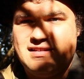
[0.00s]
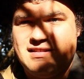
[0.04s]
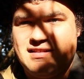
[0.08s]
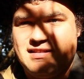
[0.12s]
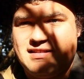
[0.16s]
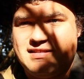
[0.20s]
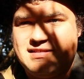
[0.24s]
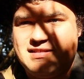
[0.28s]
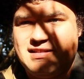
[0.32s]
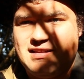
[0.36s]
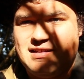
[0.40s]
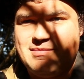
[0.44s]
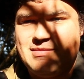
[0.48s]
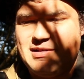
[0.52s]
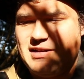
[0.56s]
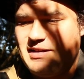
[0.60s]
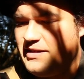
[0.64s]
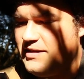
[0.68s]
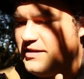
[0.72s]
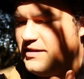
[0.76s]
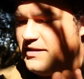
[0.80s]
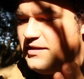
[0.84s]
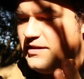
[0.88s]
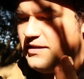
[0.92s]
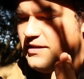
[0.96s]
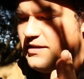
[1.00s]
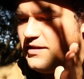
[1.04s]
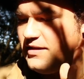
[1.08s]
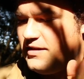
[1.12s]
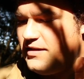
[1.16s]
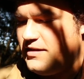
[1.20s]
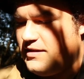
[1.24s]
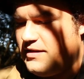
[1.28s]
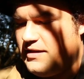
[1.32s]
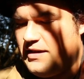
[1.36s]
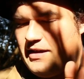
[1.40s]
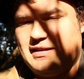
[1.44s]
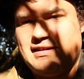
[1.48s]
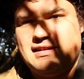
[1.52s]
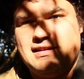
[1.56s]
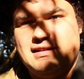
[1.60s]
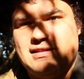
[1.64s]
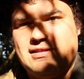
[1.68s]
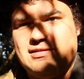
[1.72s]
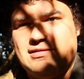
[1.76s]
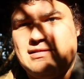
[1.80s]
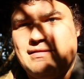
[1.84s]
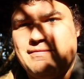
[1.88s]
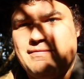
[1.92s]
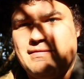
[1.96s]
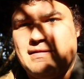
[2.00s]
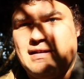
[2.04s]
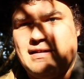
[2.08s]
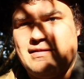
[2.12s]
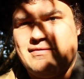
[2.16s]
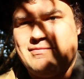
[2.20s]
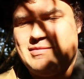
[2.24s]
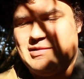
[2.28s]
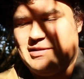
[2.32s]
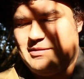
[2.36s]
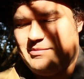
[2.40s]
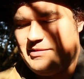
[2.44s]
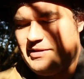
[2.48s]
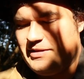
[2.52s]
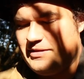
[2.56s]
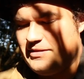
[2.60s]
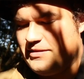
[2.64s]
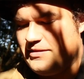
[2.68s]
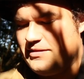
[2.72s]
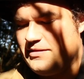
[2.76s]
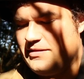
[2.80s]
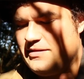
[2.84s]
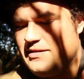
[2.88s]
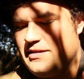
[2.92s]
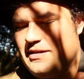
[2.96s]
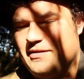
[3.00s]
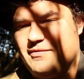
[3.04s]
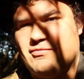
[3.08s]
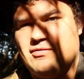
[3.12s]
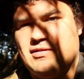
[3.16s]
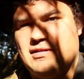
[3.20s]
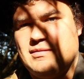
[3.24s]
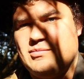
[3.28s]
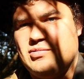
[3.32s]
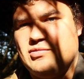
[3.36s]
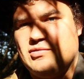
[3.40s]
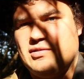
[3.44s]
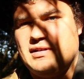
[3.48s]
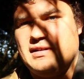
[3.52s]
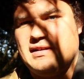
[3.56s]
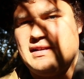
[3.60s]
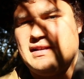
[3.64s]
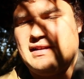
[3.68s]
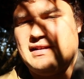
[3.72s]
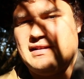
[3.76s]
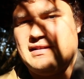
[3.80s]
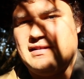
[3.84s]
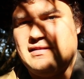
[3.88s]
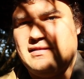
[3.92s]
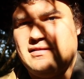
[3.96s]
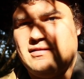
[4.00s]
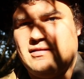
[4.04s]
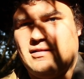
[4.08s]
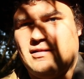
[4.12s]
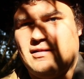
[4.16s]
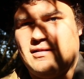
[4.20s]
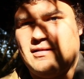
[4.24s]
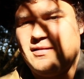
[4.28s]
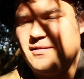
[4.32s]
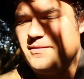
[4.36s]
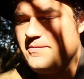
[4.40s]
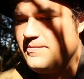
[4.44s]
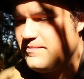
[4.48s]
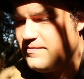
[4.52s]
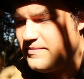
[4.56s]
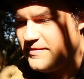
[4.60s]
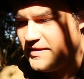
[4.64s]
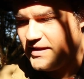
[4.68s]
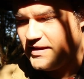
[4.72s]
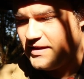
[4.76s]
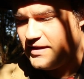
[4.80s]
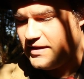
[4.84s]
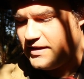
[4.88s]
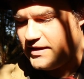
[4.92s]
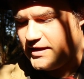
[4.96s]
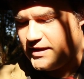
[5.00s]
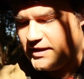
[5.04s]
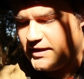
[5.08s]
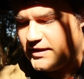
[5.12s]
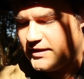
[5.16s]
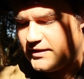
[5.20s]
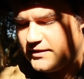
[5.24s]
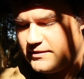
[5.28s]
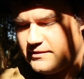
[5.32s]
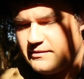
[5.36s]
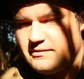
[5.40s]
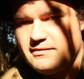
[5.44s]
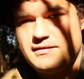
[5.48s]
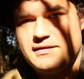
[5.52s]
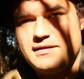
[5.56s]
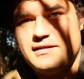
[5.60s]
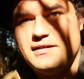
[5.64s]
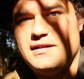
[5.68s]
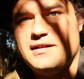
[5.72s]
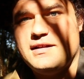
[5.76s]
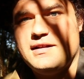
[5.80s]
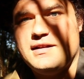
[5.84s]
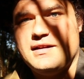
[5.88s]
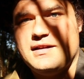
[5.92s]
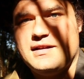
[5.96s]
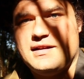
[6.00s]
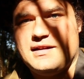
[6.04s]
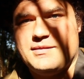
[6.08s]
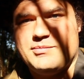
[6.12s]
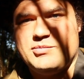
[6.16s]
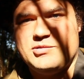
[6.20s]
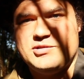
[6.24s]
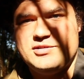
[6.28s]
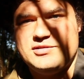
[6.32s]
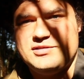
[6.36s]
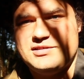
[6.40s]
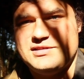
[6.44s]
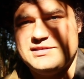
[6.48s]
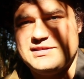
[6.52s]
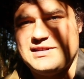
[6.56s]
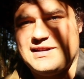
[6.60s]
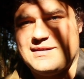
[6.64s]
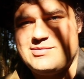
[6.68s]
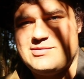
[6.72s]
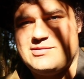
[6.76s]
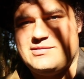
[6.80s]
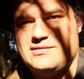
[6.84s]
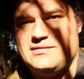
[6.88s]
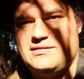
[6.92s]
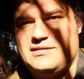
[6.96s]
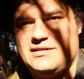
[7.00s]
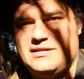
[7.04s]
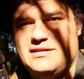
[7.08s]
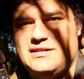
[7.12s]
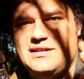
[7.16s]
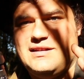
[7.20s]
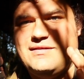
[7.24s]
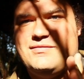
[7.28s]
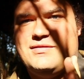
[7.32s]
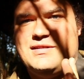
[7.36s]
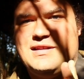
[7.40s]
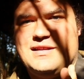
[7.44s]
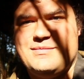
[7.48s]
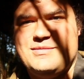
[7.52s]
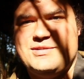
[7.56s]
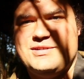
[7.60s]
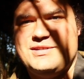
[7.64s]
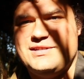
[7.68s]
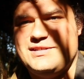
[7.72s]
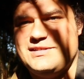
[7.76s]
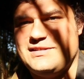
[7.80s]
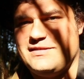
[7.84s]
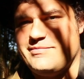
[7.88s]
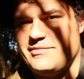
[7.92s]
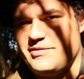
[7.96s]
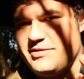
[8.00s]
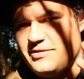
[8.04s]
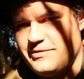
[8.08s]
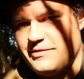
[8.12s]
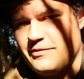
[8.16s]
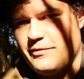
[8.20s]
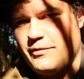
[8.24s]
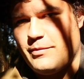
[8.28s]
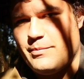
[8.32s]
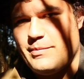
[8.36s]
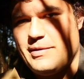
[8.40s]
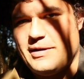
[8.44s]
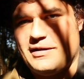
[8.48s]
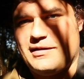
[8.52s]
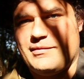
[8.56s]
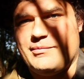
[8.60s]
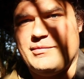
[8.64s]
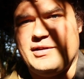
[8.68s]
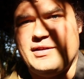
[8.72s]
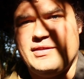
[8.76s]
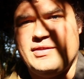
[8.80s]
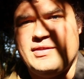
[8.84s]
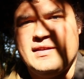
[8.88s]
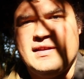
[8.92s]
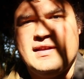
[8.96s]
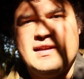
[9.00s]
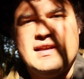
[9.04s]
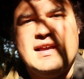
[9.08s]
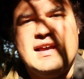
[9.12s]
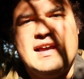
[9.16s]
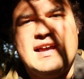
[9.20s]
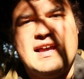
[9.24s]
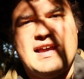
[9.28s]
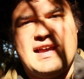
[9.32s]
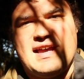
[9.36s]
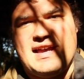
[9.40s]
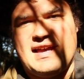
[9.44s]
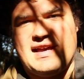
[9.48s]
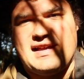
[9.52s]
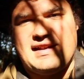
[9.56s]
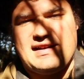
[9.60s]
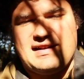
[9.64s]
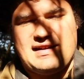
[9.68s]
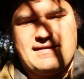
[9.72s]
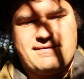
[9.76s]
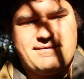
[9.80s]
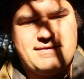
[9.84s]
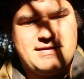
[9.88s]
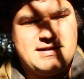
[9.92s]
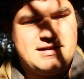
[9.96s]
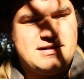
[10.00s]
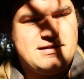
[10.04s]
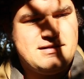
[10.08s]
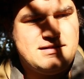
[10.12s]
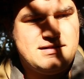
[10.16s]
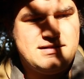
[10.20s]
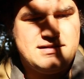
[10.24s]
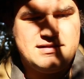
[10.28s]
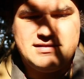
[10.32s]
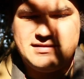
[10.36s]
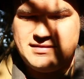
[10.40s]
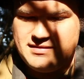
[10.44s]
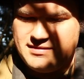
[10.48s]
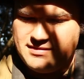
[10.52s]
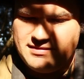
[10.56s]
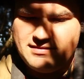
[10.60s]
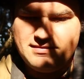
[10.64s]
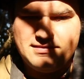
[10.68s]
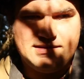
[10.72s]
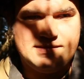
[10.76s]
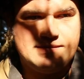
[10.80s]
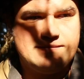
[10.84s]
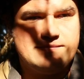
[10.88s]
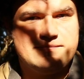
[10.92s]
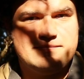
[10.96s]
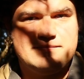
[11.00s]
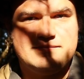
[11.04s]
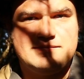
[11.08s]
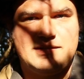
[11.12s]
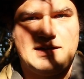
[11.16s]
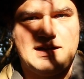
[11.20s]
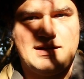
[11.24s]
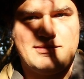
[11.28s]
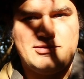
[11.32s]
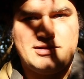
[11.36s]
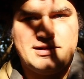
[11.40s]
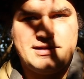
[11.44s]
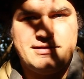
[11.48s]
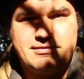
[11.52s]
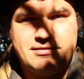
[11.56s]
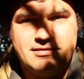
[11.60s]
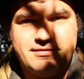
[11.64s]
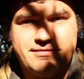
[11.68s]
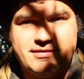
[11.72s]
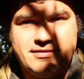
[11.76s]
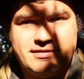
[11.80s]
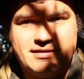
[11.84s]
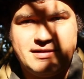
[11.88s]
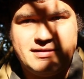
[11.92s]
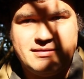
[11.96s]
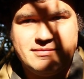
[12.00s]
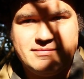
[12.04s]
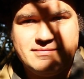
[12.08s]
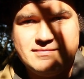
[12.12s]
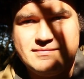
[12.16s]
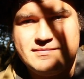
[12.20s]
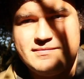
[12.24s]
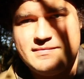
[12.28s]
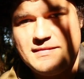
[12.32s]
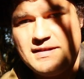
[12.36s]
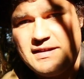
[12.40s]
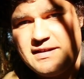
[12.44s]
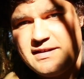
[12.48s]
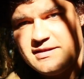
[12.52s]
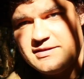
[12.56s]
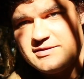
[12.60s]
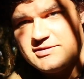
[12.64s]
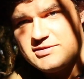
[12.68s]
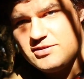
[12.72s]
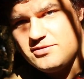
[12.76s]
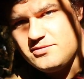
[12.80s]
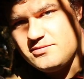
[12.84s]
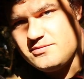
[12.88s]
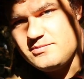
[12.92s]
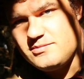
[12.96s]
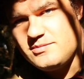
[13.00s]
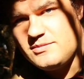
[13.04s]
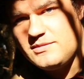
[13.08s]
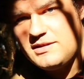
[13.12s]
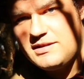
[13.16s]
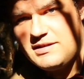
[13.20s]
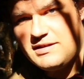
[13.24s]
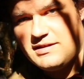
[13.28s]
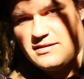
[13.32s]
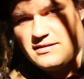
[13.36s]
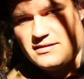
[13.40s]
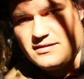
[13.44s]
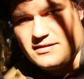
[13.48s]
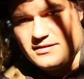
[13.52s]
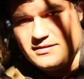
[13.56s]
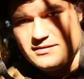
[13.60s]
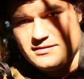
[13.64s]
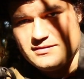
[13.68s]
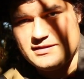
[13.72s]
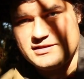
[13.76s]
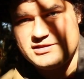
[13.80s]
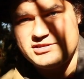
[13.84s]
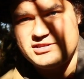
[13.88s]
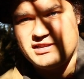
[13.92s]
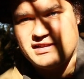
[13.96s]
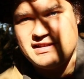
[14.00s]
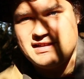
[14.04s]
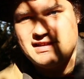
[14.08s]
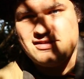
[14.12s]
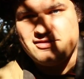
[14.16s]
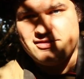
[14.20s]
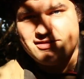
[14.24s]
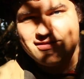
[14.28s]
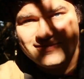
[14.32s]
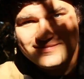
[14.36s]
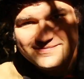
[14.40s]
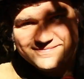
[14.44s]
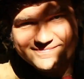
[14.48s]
a Sigma 18-35mm f1.8 art, and it produces absolutely lovely images. I've been using it for about a month and I figure I'm ready to review it. So let's check it out.